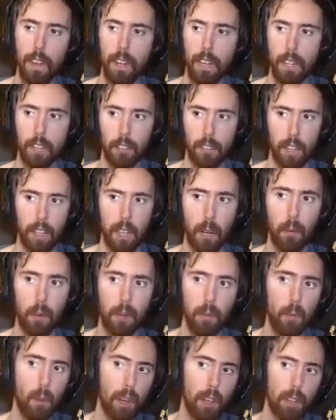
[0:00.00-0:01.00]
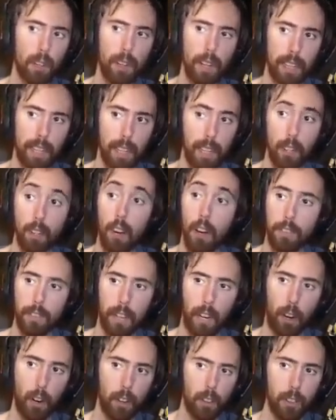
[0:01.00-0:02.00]
Because, like, they wouldn't want to, like, kill off
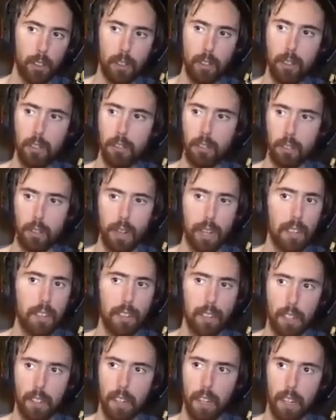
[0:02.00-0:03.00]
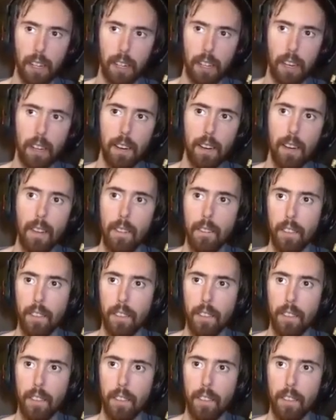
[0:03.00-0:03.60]
characters or anything like that.